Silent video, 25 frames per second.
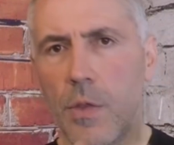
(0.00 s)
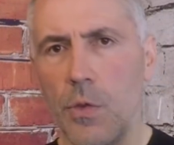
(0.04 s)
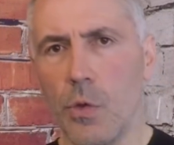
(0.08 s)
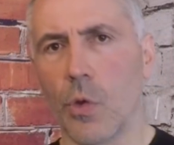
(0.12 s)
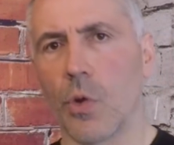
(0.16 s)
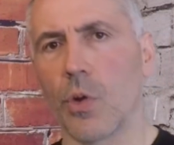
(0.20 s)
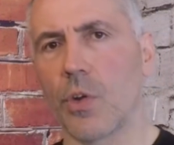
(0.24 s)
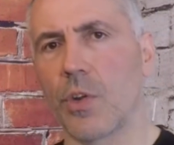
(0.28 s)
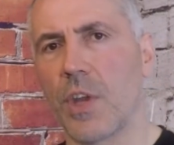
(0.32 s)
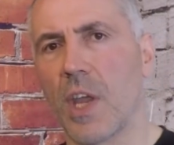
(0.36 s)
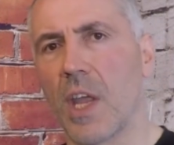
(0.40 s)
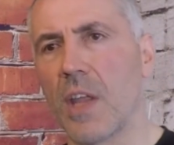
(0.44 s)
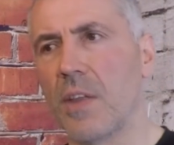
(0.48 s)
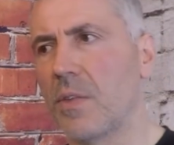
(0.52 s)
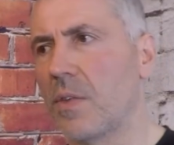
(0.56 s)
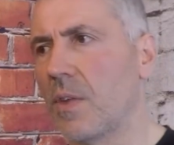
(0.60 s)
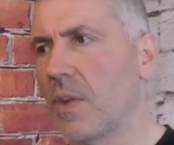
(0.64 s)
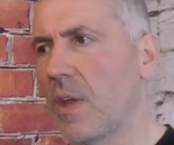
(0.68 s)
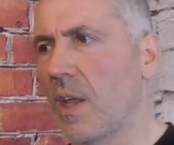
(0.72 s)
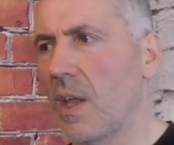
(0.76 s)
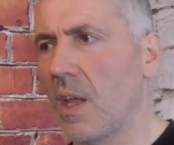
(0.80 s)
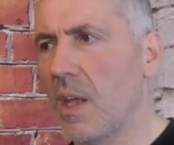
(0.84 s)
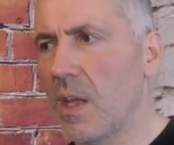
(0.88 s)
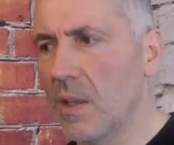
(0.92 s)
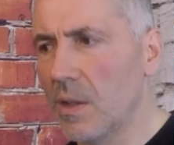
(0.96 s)
in your
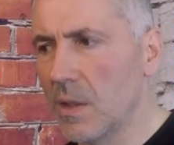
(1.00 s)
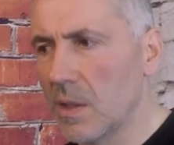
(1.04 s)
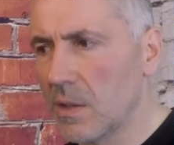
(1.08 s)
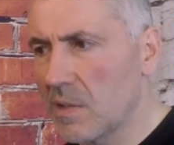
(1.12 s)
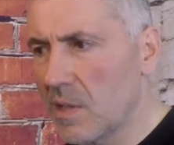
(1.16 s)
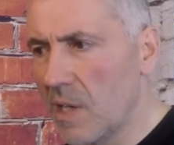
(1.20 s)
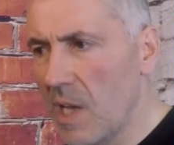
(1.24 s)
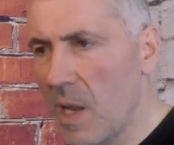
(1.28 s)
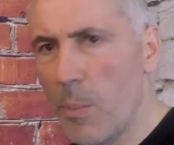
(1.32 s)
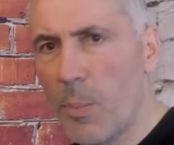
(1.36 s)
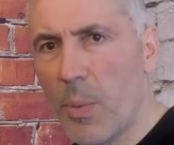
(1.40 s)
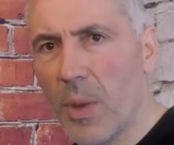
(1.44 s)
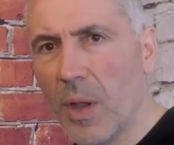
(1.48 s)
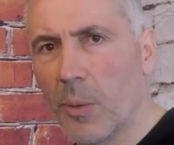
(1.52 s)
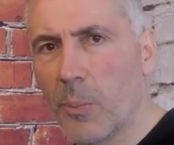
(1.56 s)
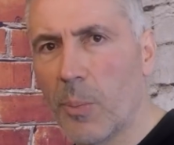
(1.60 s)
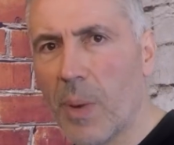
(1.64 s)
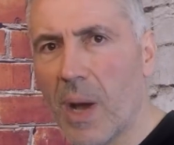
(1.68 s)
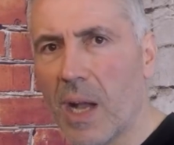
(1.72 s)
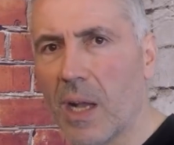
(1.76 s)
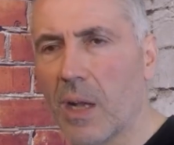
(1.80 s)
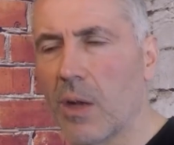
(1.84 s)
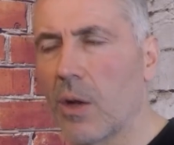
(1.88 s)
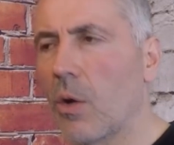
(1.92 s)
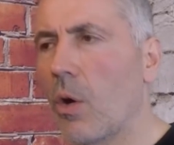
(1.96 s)
tent, in the
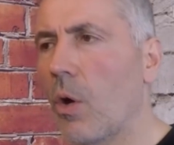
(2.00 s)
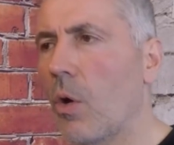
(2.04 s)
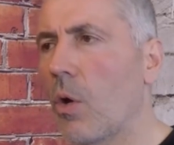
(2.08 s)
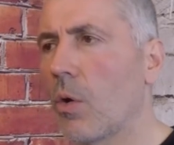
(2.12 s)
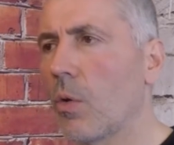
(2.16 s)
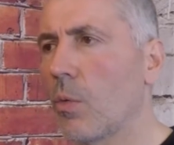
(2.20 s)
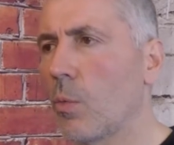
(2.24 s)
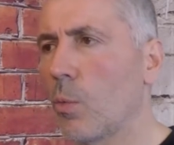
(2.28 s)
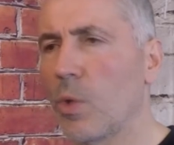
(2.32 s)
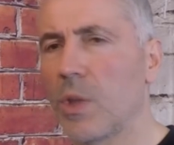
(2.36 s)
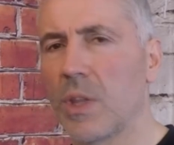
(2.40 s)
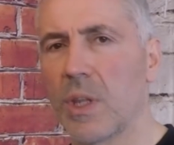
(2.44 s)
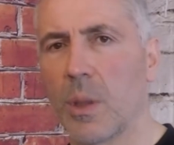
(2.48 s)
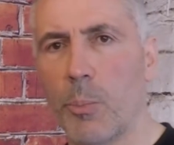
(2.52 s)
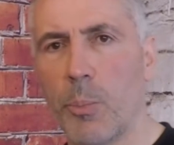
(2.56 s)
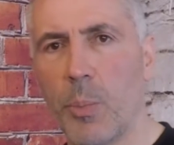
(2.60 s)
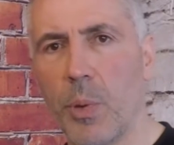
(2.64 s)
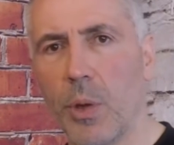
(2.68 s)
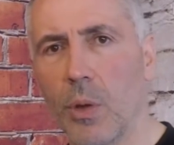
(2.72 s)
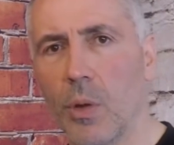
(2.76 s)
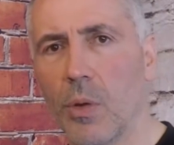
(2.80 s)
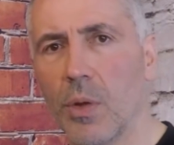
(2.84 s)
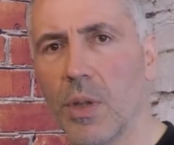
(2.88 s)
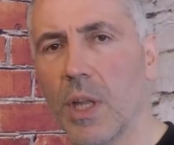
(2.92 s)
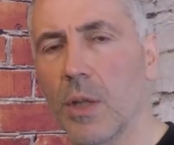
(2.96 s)
sleeping bag, or
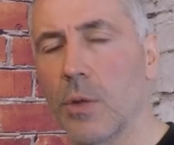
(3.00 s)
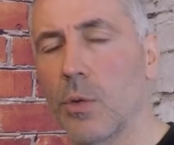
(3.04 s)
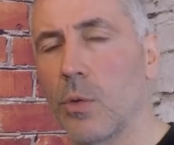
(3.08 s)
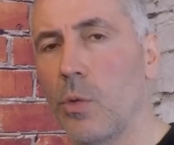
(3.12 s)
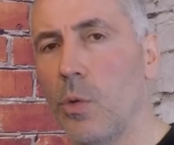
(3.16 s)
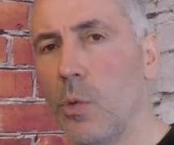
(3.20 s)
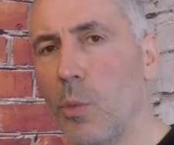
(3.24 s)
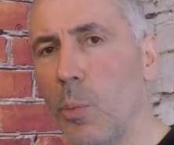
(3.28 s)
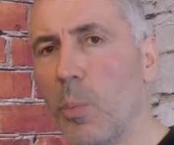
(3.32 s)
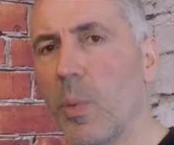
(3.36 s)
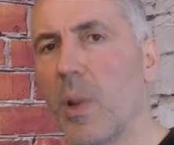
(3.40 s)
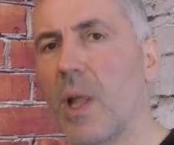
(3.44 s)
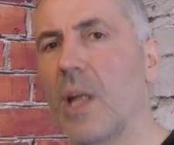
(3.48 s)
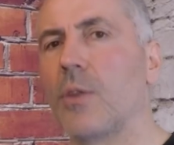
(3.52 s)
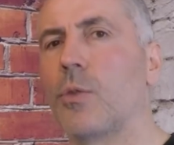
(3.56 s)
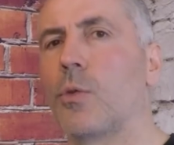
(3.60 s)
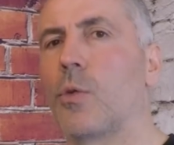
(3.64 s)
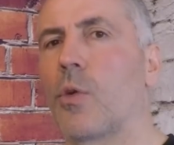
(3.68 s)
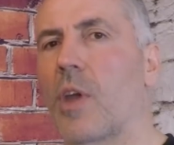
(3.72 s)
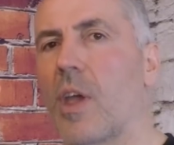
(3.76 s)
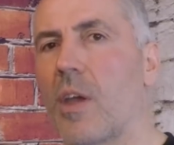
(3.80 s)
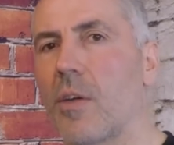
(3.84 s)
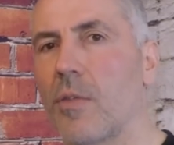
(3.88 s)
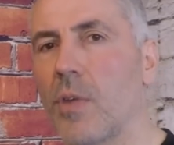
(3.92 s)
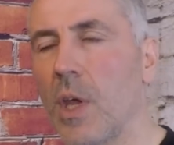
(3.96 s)
with the pillow that you
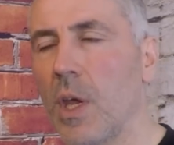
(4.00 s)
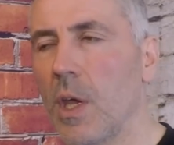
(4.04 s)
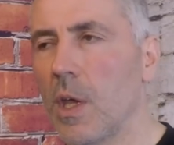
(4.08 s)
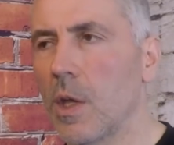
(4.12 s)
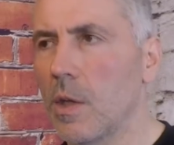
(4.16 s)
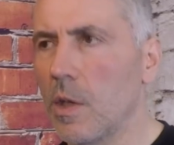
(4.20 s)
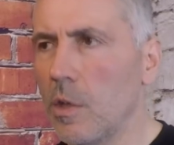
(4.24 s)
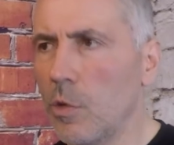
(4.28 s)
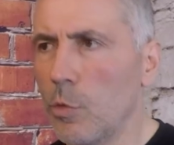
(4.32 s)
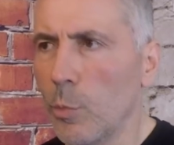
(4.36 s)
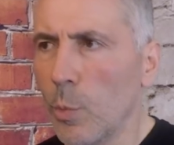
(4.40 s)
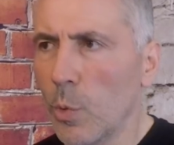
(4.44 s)
plan to have.